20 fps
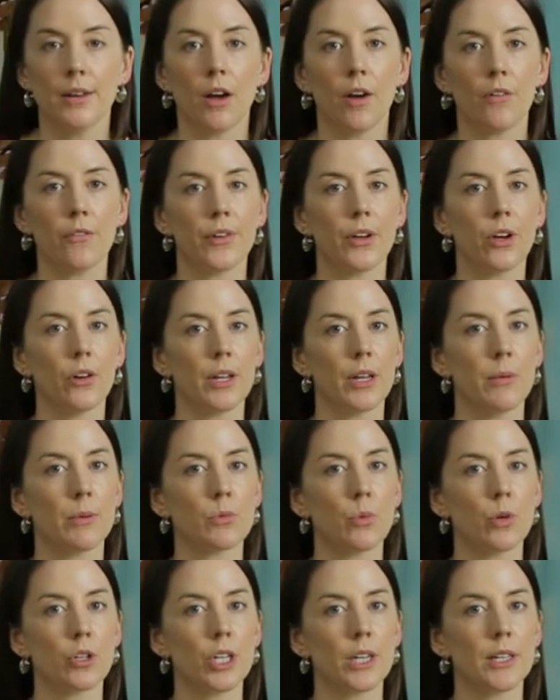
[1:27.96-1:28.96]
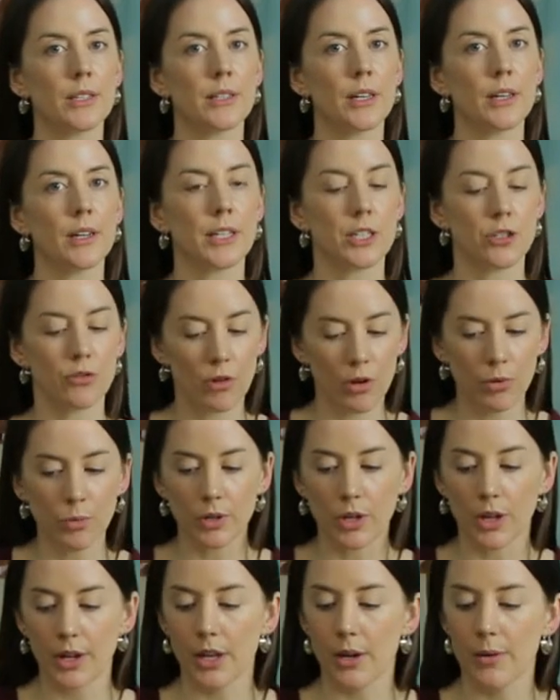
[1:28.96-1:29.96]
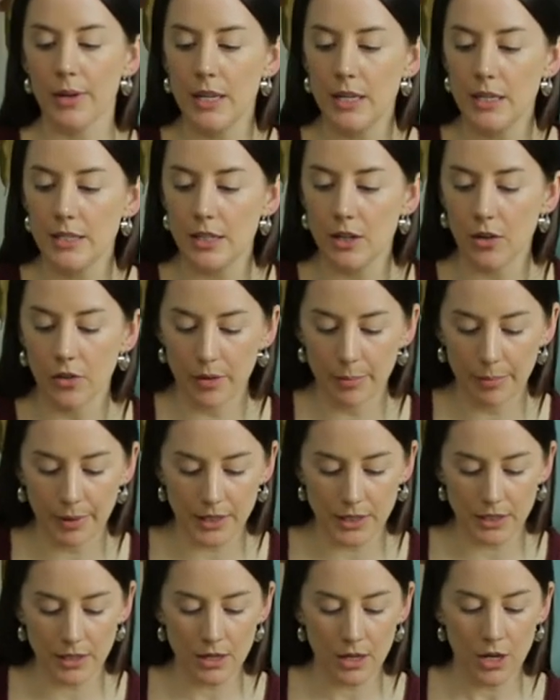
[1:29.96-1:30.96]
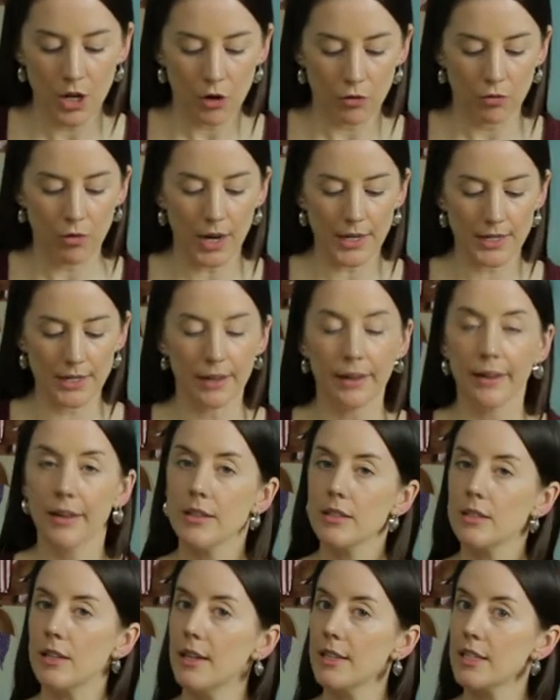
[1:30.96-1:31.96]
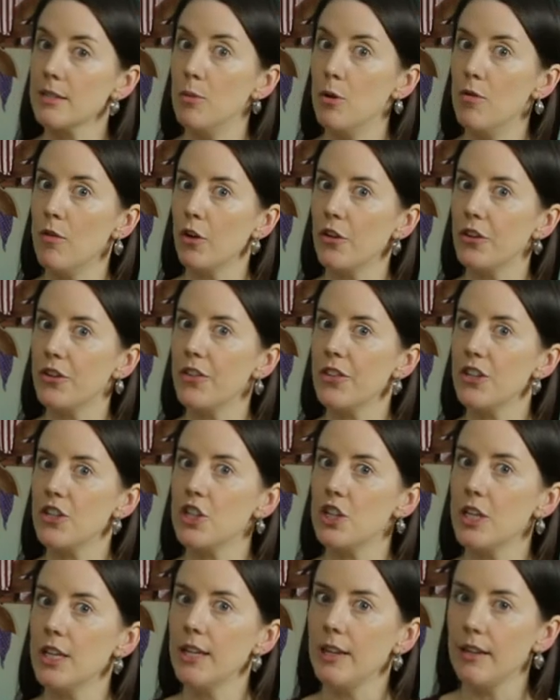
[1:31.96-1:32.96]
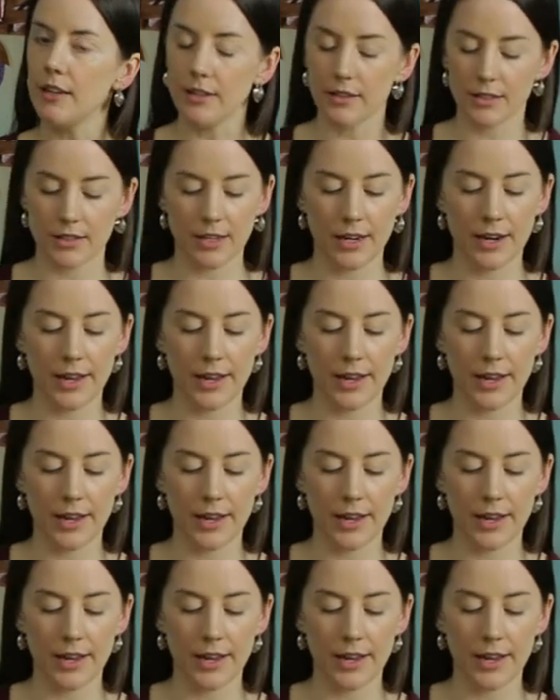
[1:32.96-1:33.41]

I forgot he was watching his cholesterol. We're gonna go easy on the butter. Right, so let's move on to the cheese.